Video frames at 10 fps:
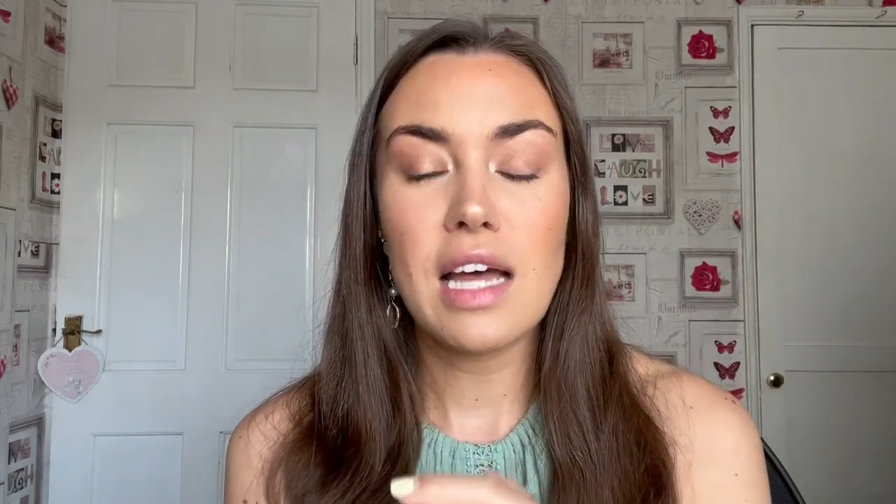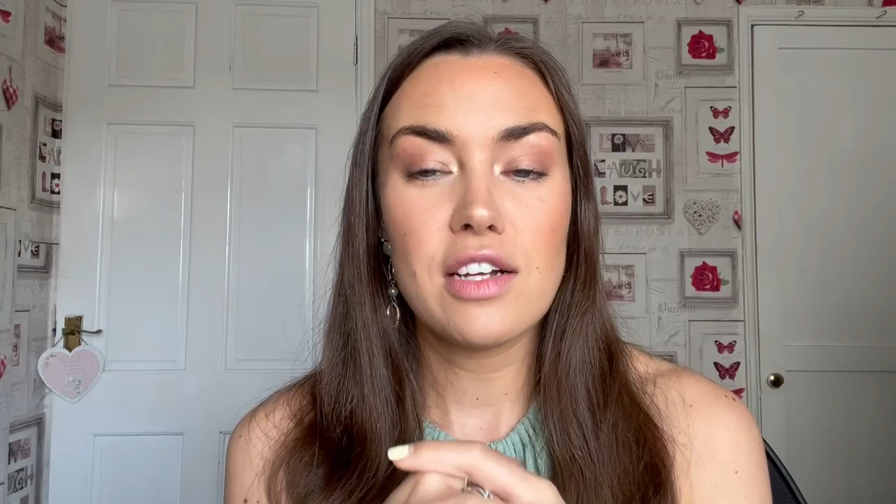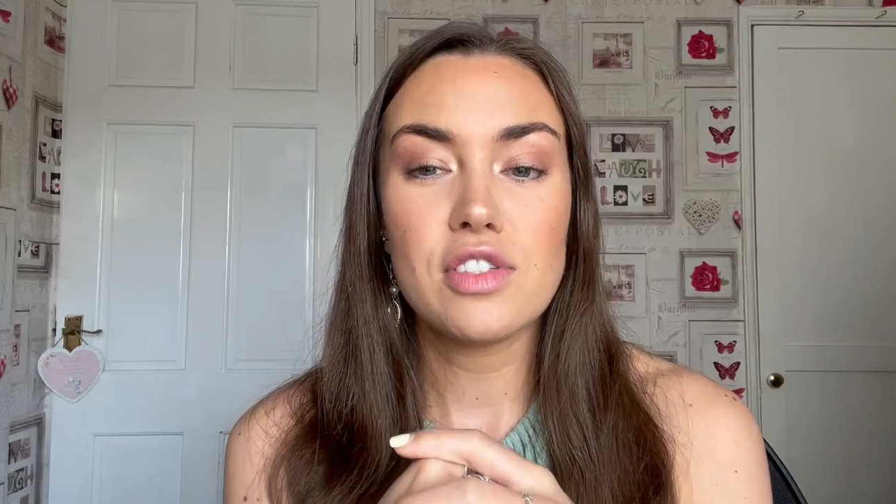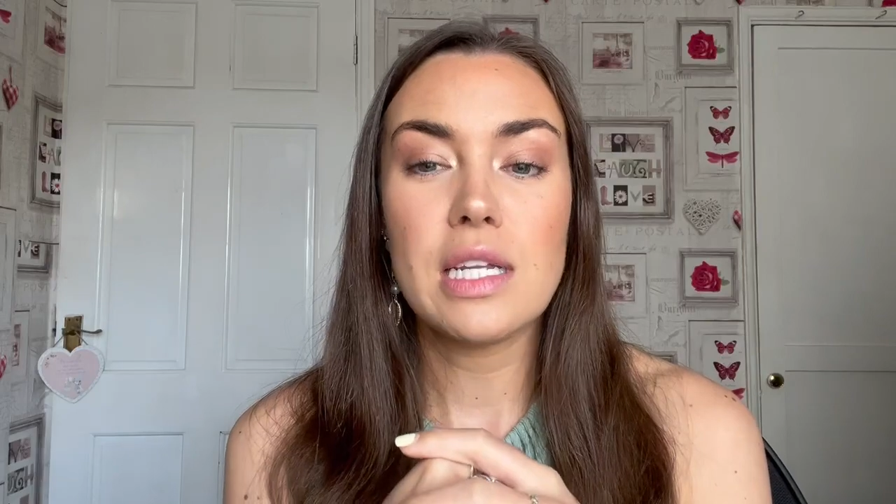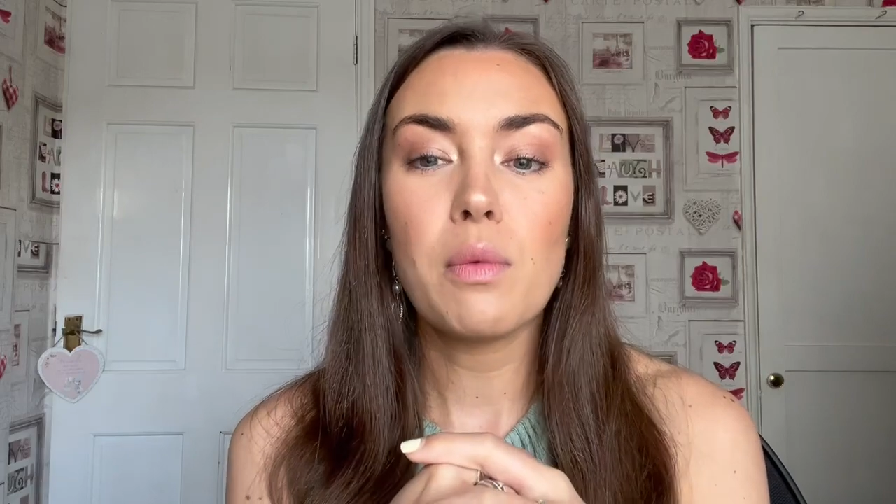
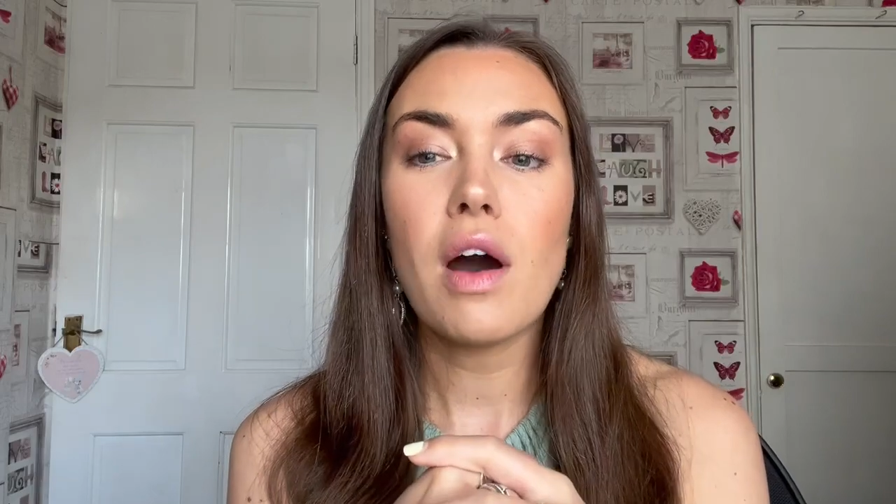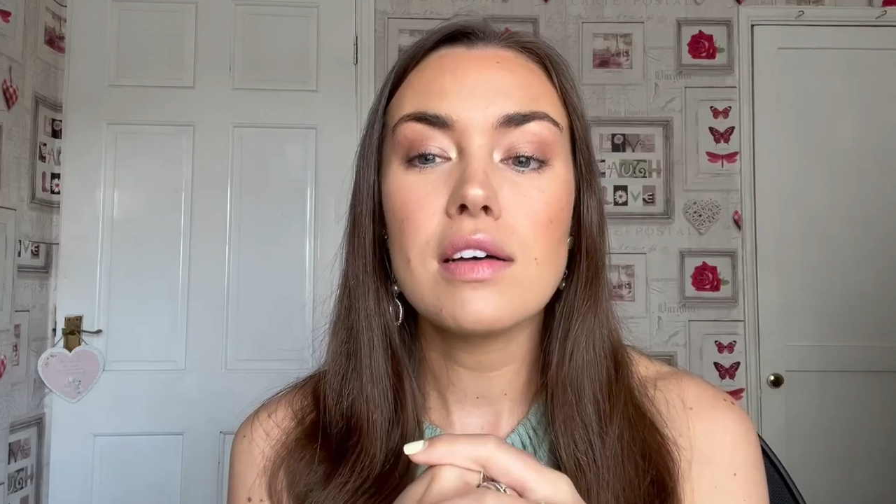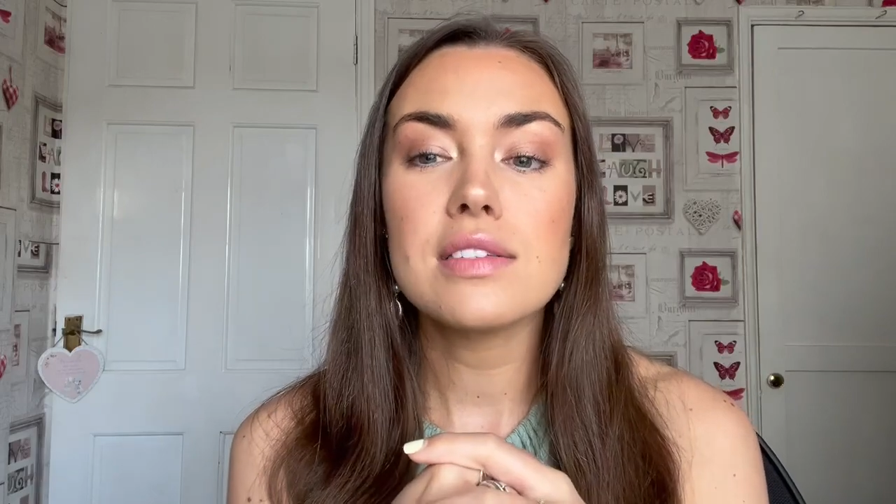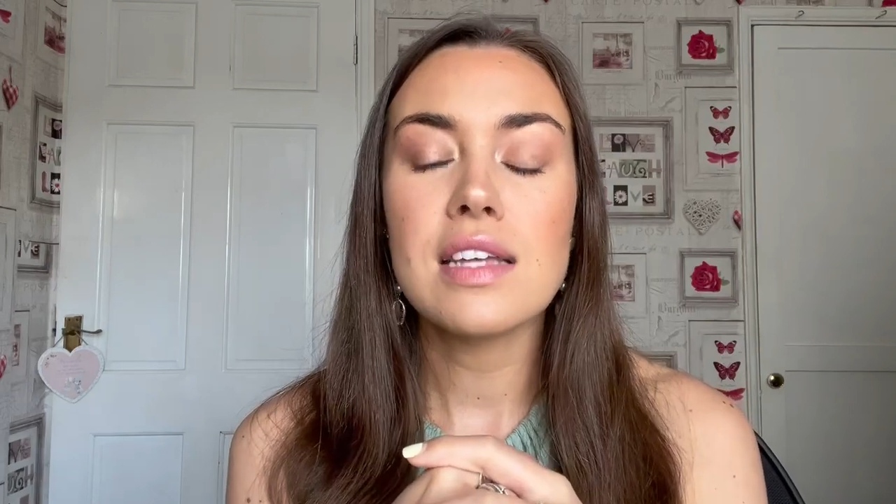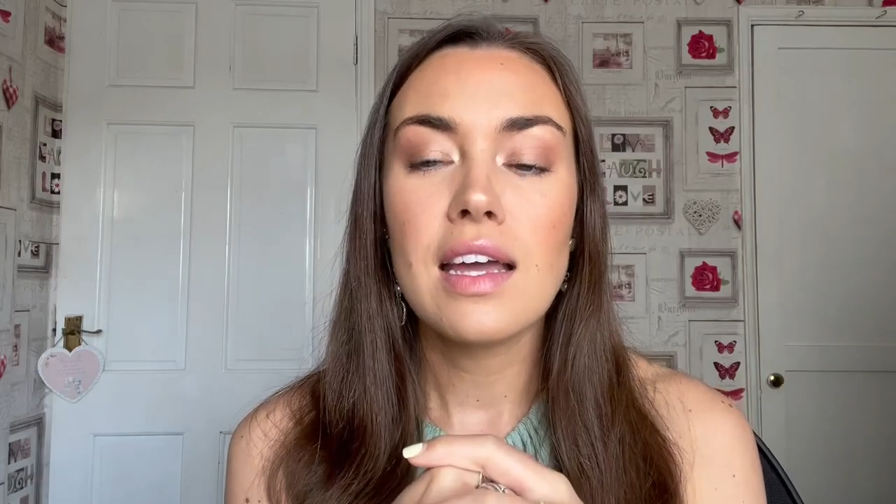actually
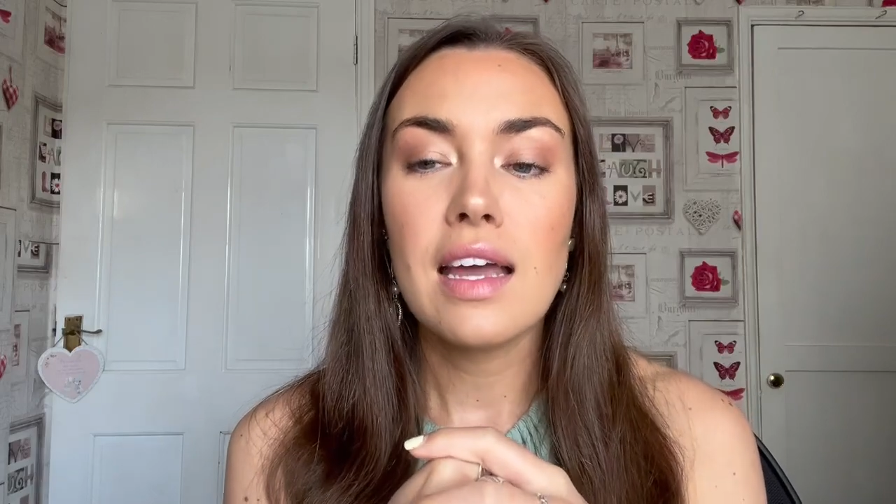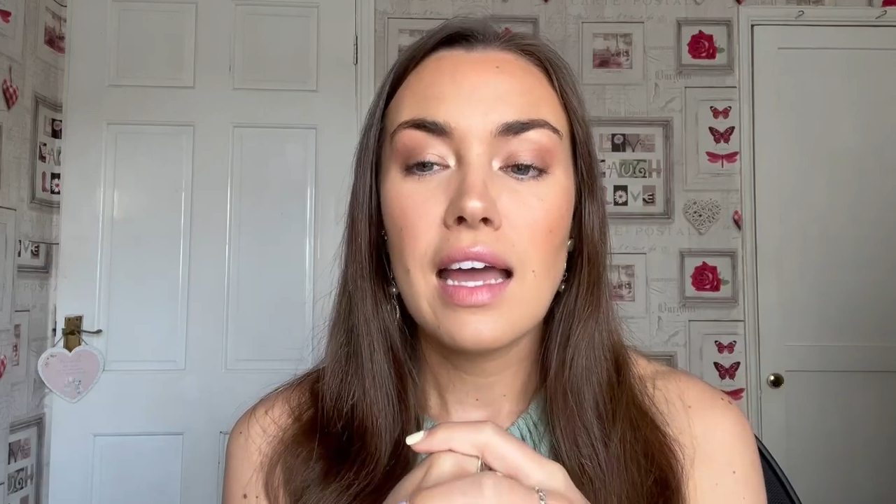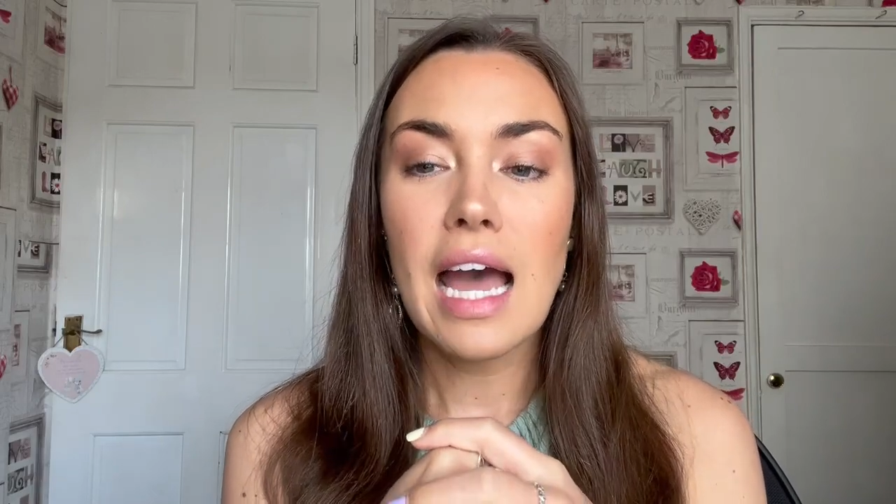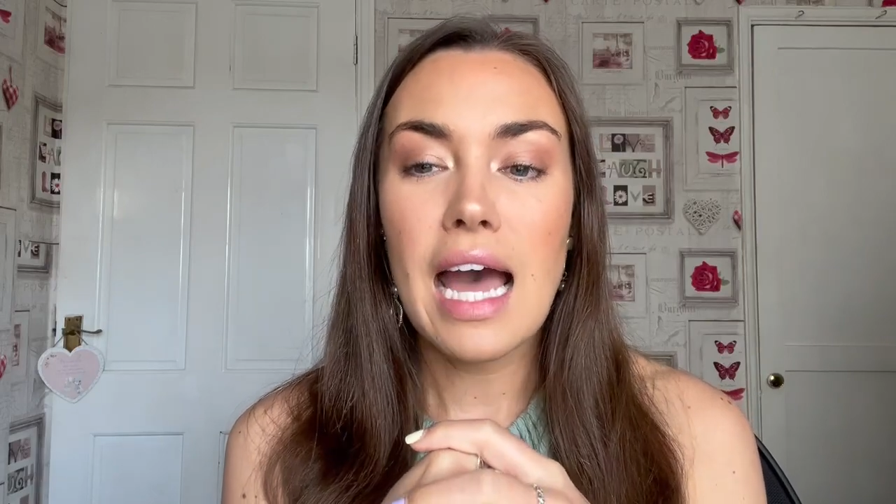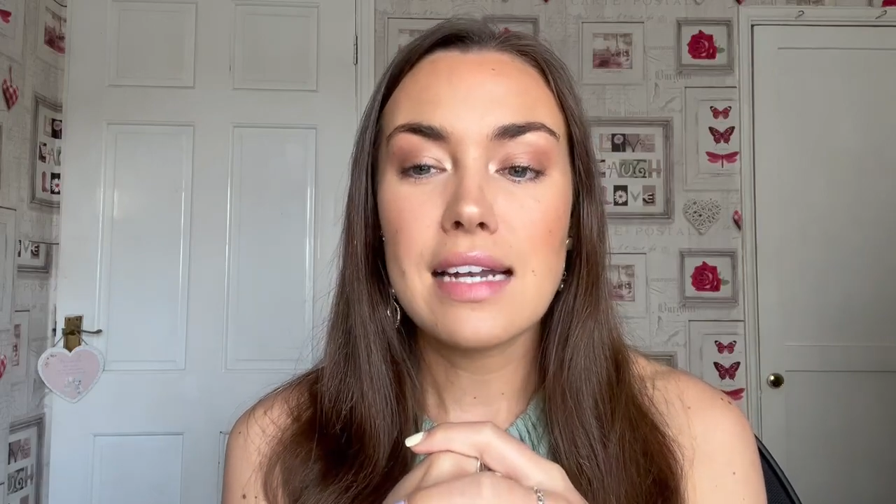was
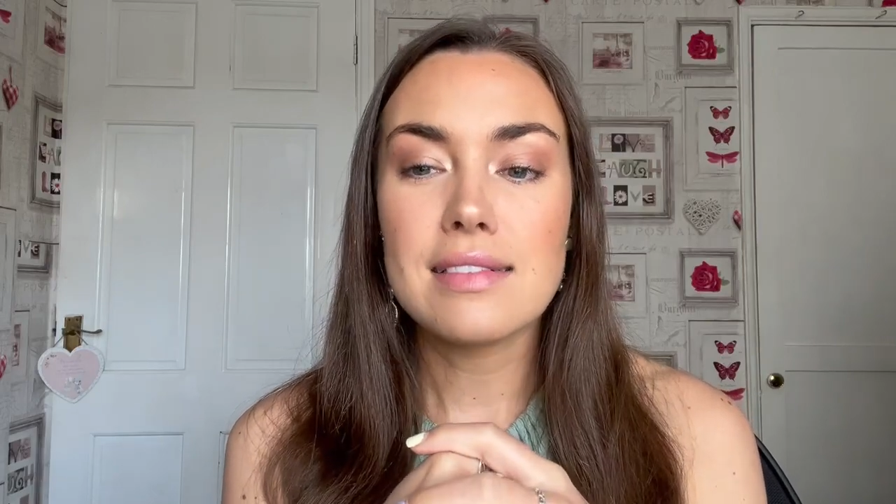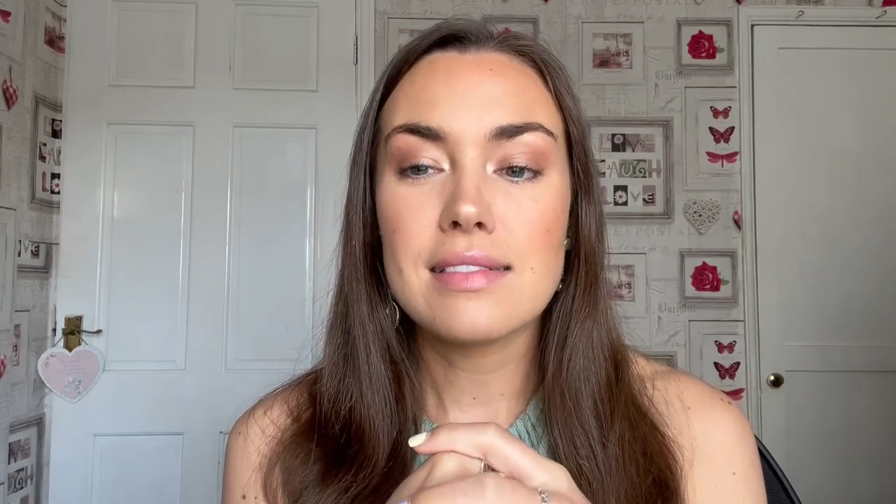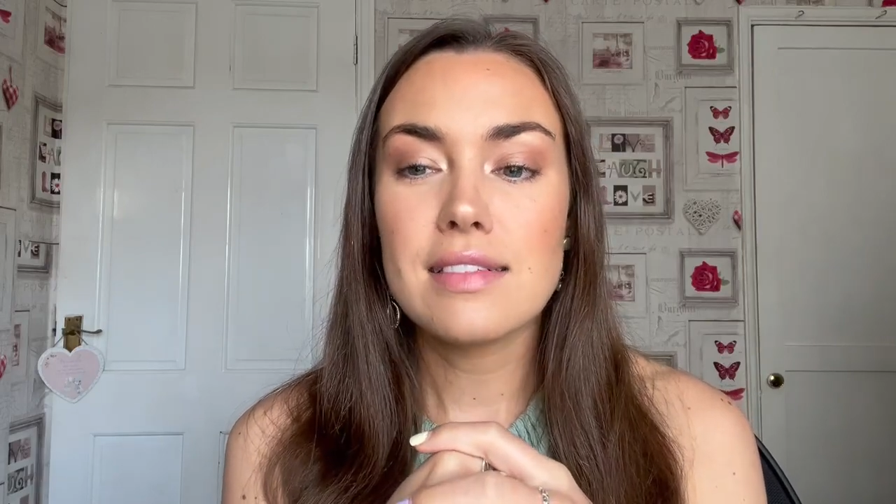and,